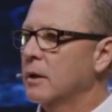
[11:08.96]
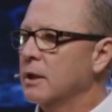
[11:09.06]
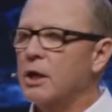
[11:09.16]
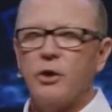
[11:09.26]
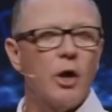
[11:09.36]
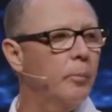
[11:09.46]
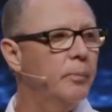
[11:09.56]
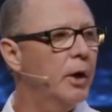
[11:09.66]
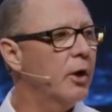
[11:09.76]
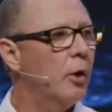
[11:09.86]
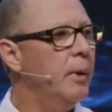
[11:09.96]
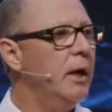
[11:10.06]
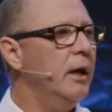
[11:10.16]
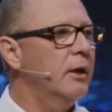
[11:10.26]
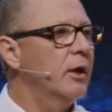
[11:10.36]
Because there'll not
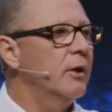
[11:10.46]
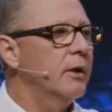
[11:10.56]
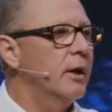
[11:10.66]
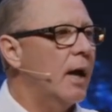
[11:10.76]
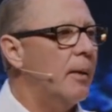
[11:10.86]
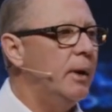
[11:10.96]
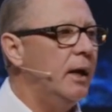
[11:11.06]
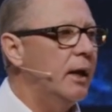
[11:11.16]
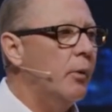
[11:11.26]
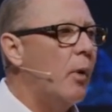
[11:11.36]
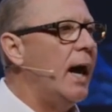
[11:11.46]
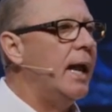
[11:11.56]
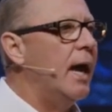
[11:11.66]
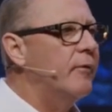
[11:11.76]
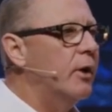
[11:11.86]
be any
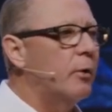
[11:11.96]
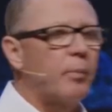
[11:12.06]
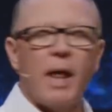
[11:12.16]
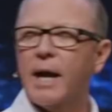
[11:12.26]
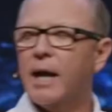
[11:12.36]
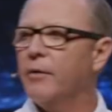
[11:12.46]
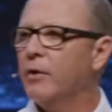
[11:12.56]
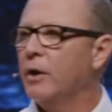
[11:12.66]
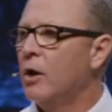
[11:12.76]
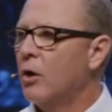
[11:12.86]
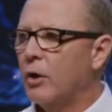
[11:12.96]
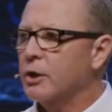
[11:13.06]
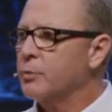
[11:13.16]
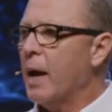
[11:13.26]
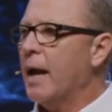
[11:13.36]
white heaven or black heaven or
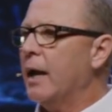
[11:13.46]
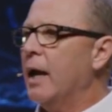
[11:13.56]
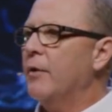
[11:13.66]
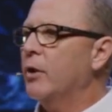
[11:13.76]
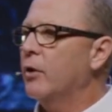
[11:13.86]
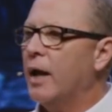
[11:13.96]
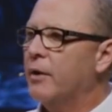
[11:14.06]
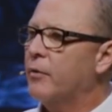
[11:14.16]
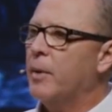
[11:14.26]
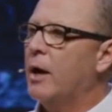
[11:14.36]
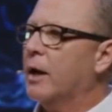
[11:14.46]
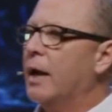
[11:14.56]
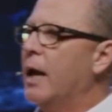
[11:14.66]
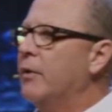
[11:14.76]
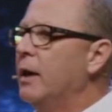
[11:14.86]
Hispanic heaven or Native
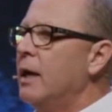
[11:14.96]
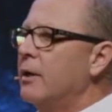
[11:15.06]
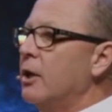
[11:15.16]
American heaven.